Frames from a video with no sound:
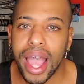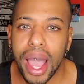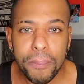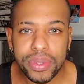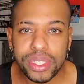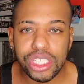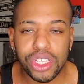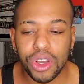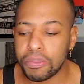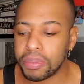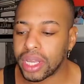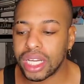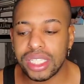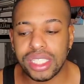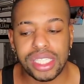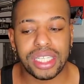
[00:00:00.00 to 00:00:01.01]
episode
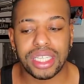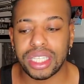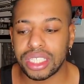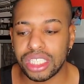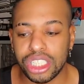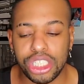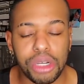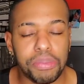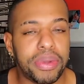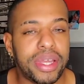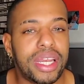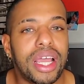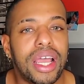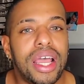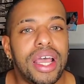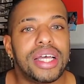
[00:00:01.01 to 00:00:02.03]
because the
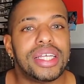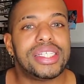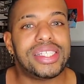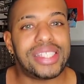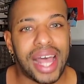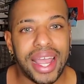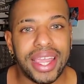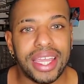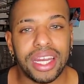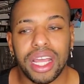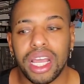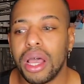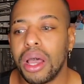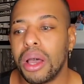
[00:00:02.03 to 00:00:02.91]
stupid site